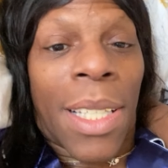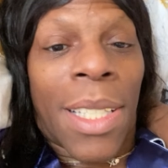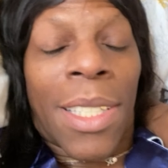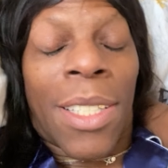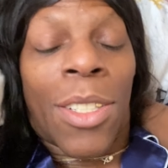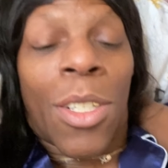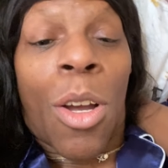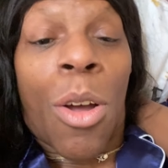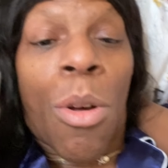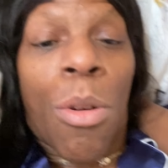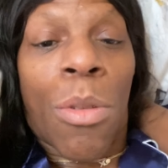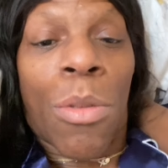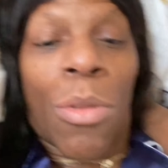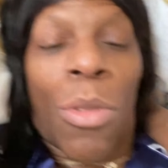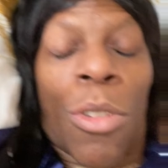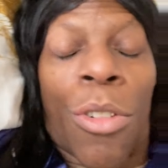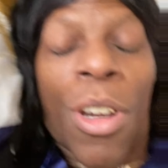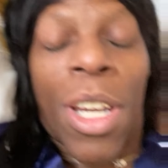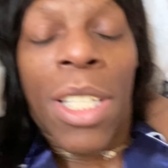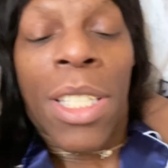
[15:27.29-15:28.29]
Cause y'all
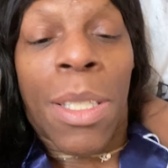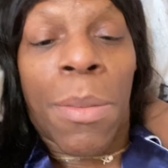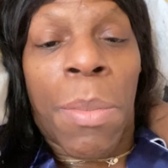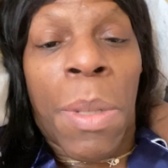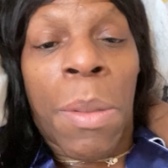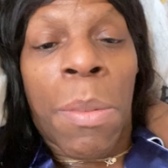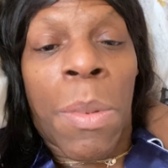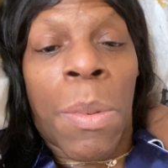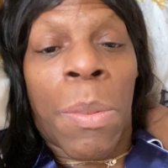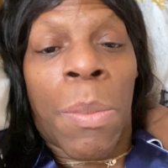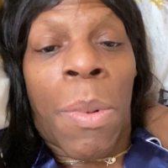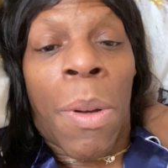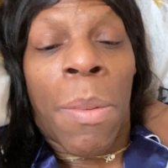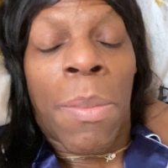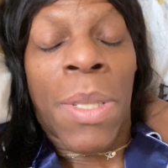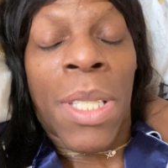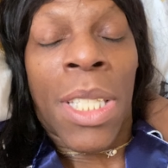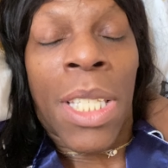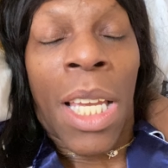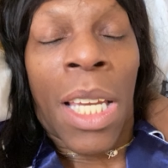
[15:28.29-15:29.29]
crazy people
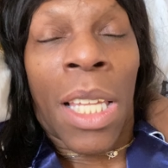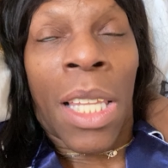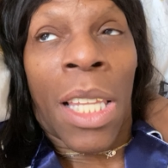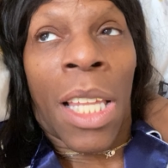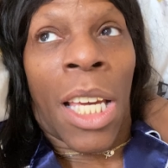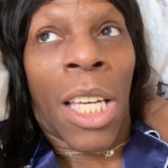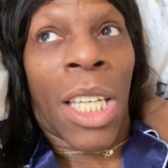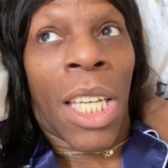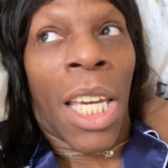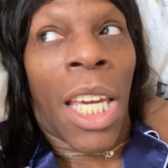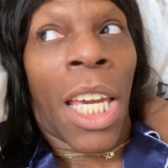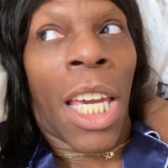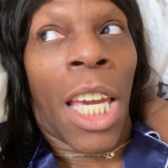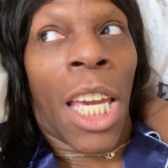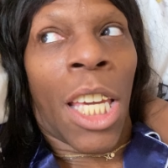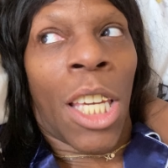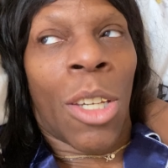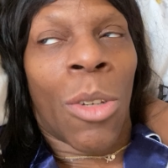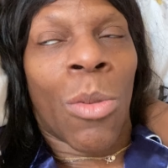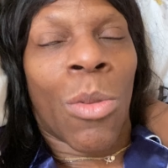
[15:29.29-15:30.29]
probably take it like, yeah,
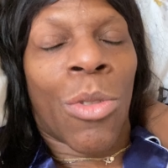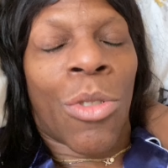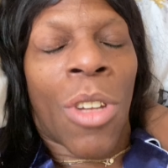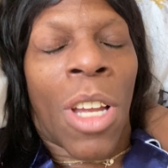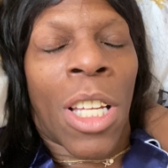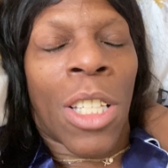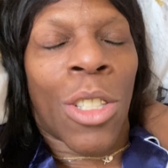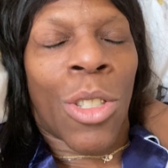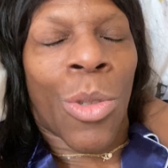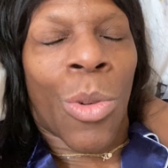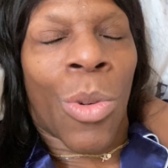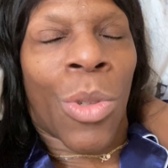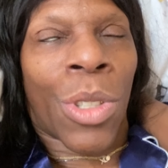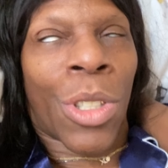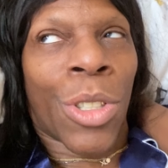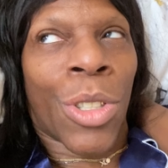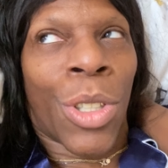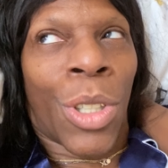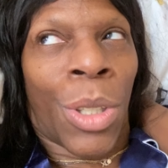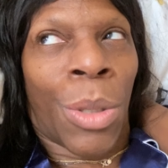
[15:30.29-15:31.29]
he was trying to talk
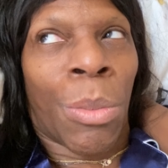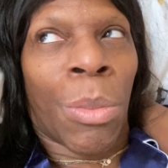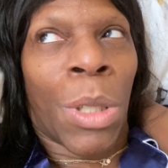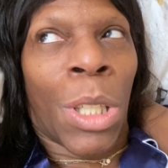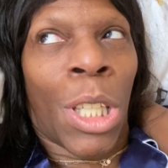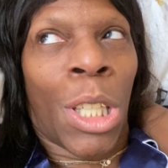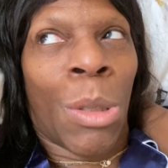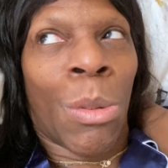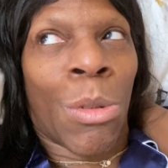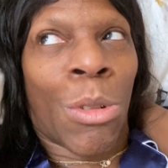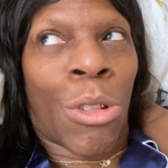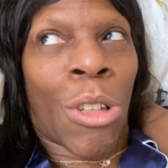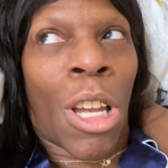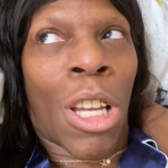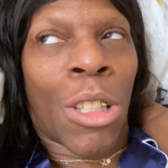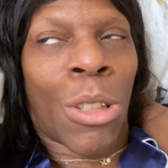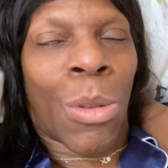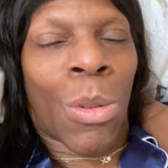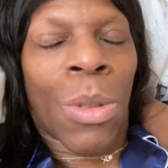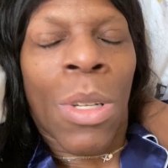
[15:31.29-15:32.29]
to him and he was
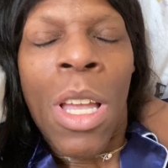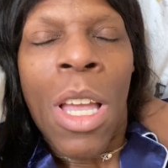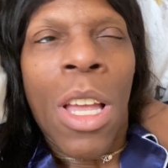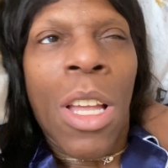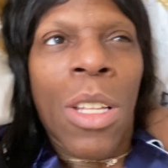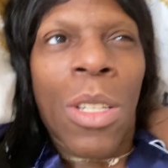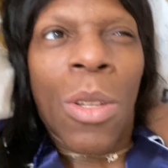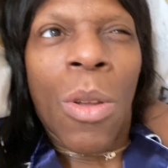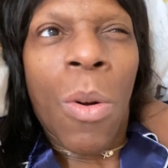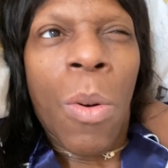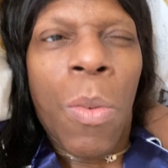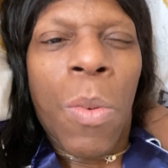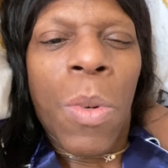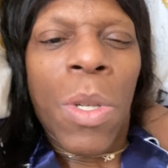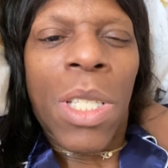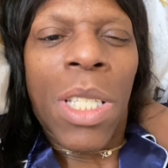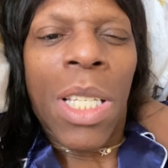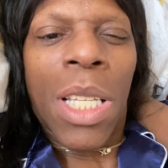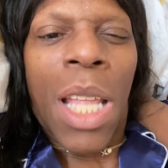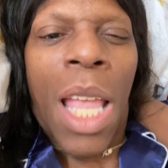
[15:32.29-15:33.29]
trying to talk. No, it
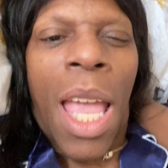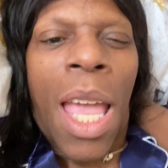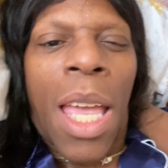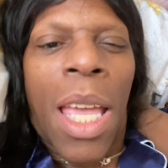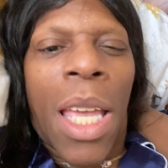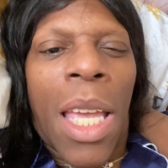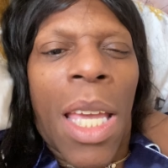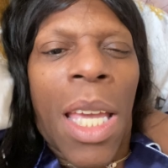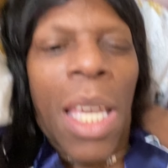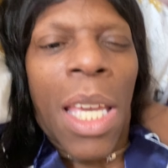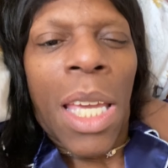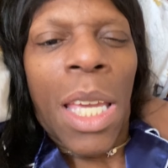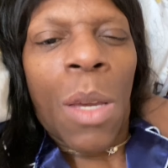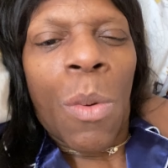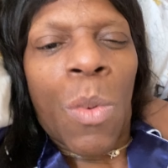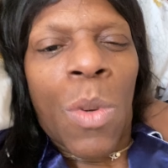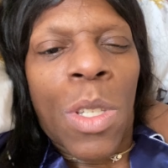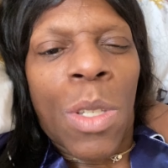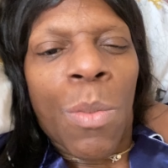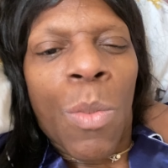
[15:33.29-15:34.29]
wasn't that. It
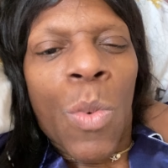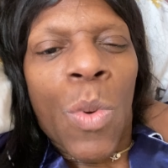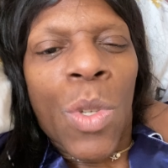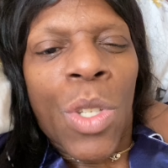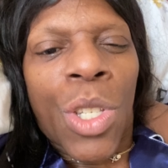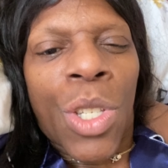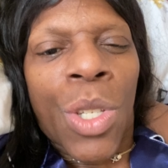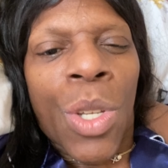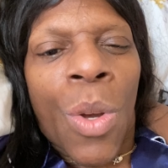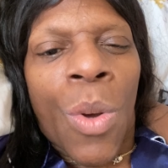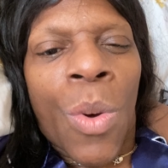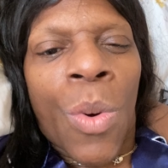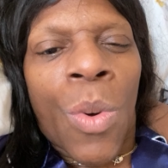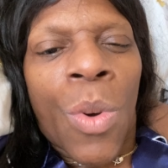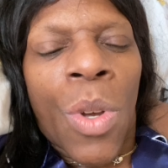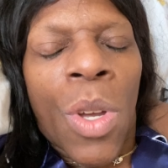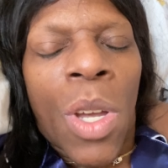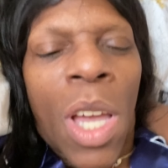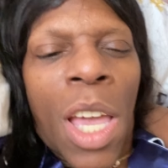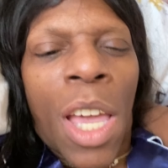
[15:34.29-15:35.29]
was more so
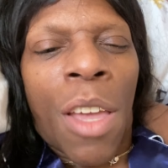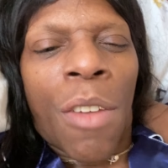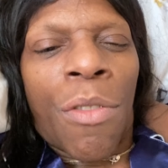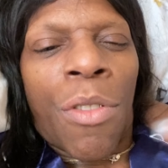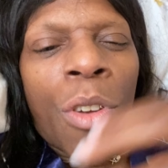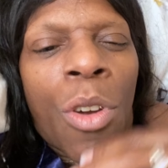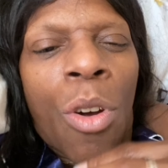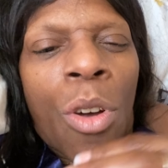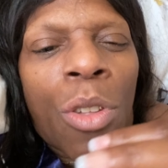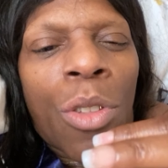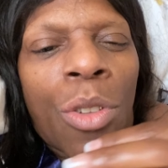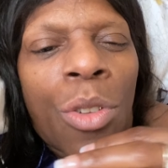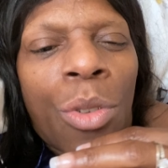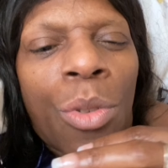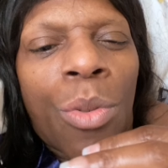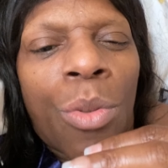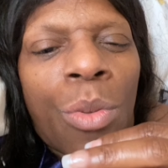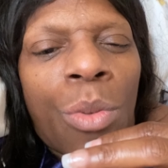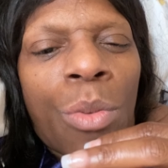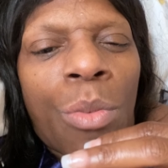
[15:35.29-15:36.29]
if y'all
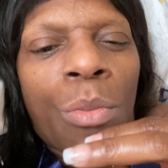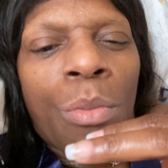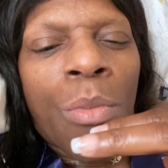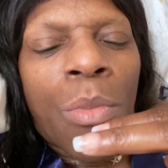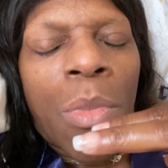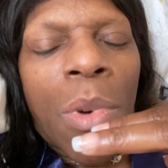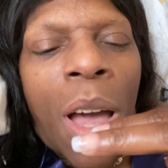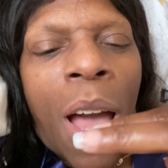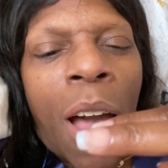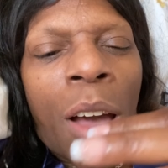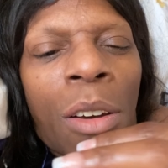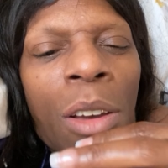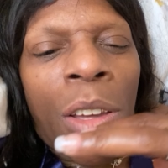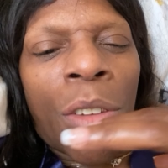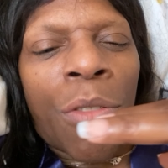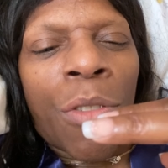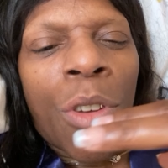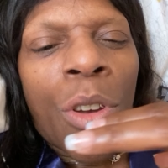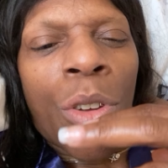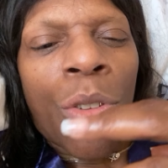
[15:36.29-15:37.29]
knew our,
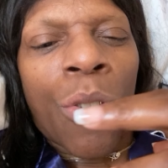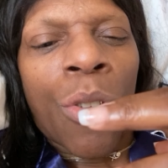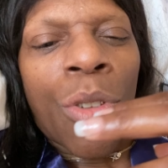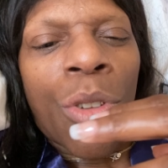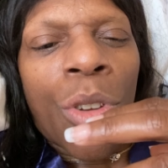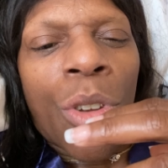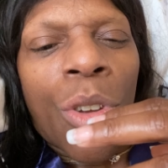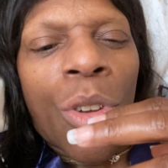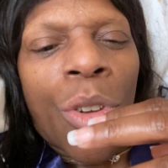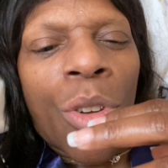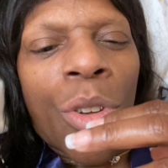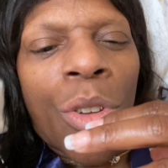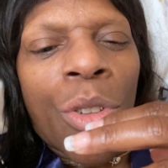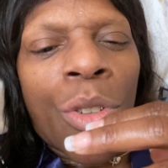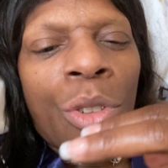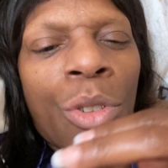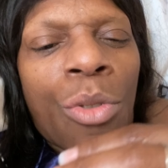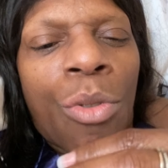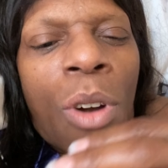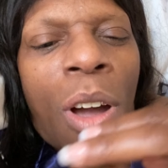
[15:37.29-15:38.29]
if y'all
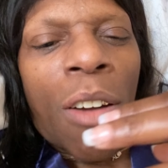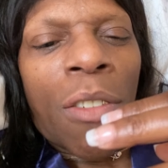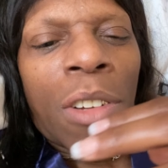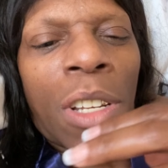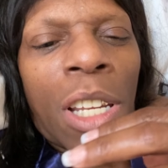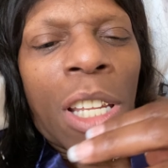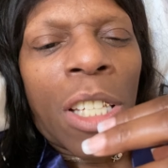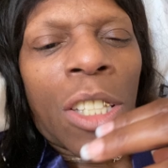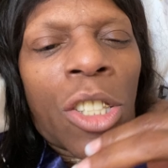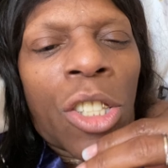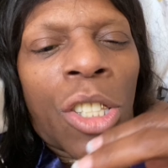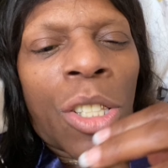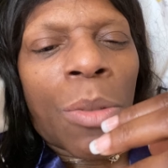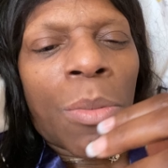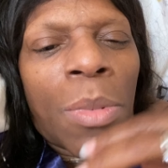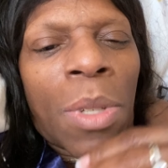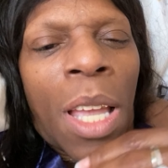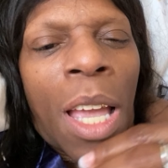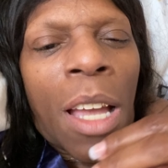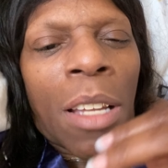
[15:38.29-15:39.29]
knew our relationship
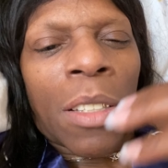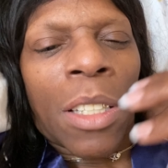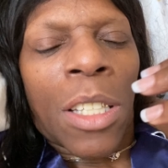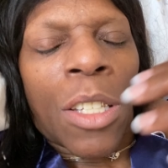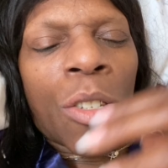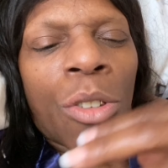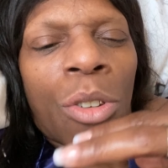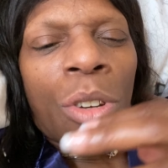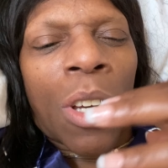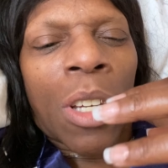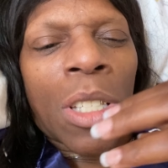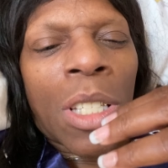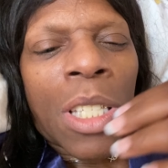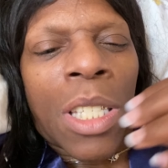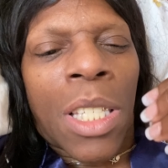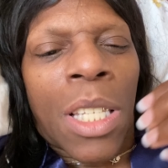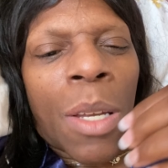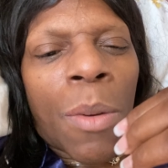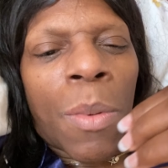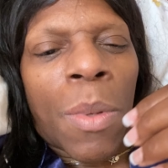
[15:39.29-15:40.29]
now, then you'll
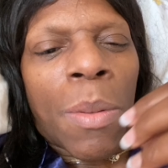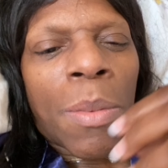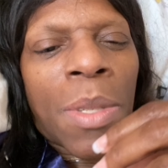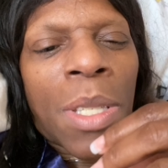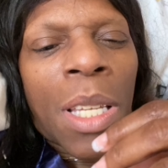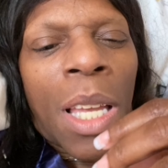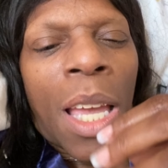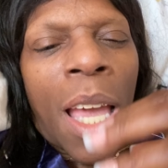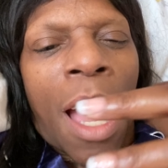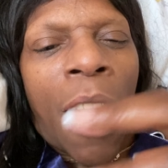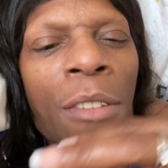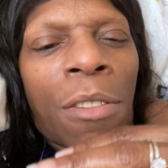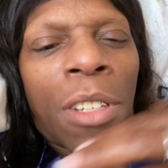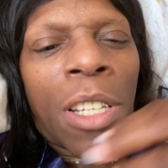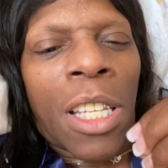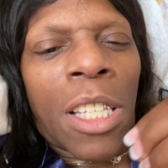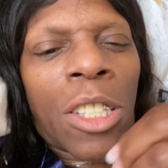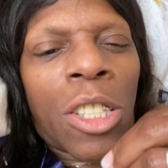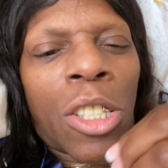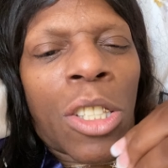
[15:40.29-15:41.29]
understand what I'm saying. Our
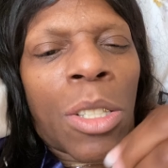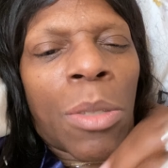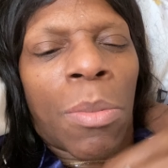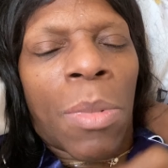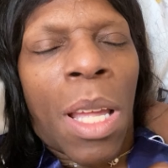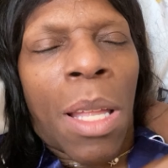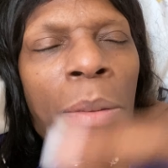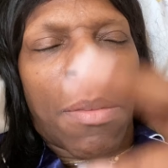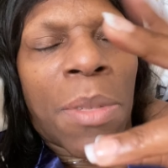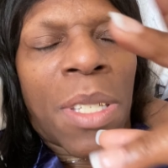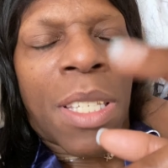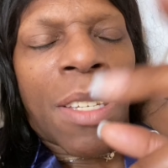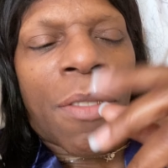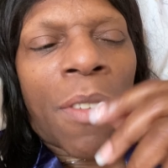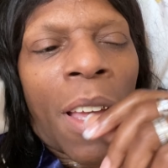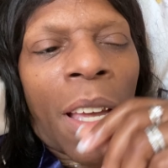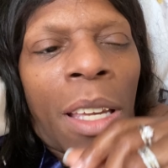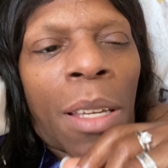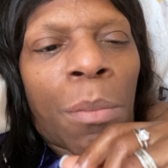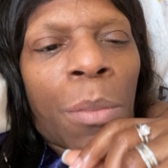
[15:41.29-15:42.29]
relationship now, let me see if
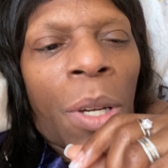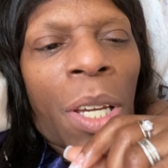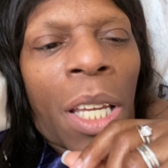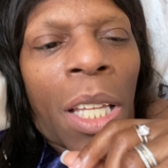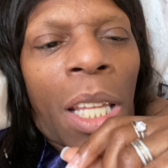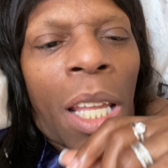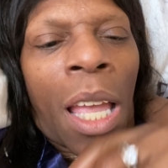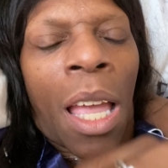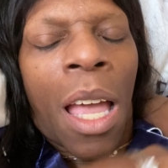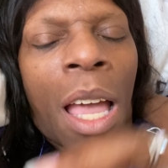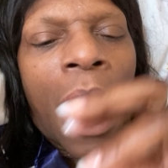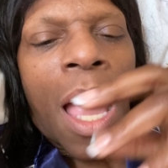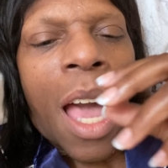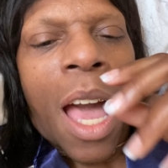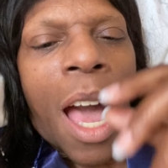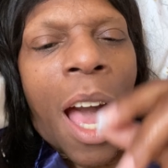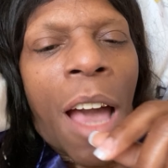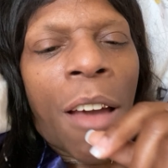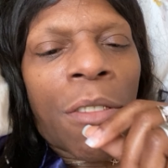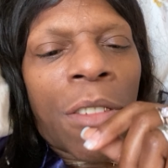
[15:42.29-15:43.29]
I can break it down.
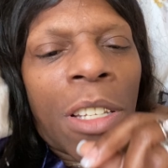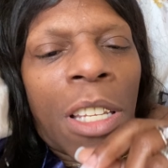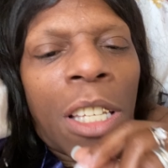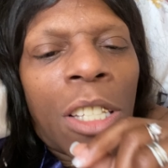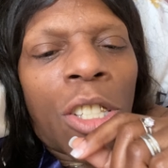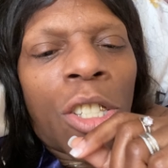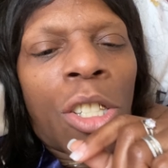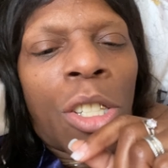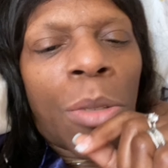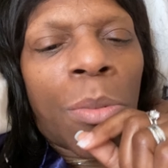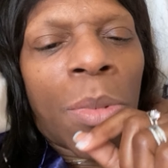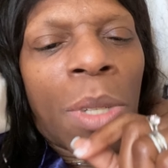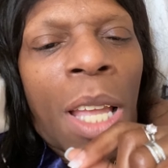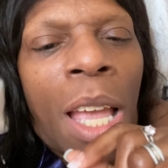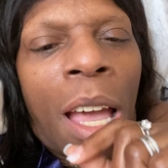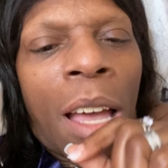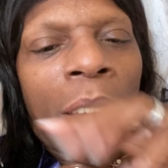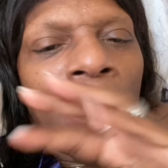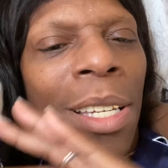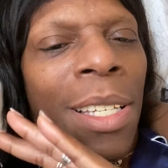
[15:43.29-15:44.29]
Our relationship
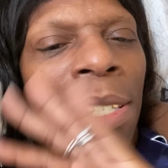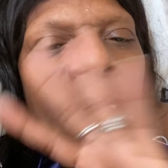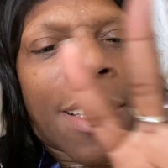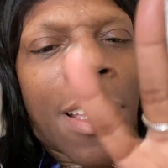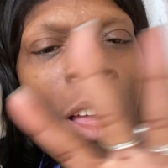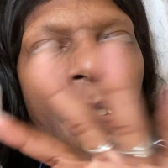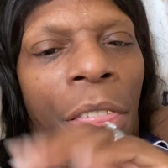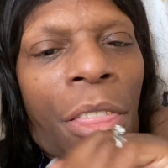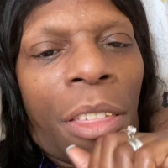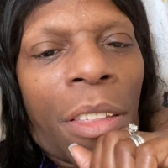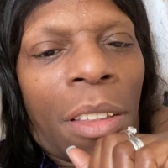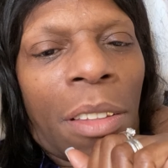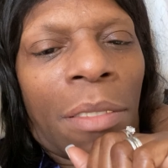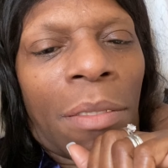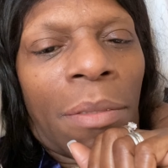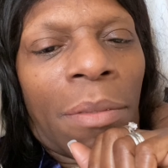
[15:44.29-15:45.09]
now is nothing,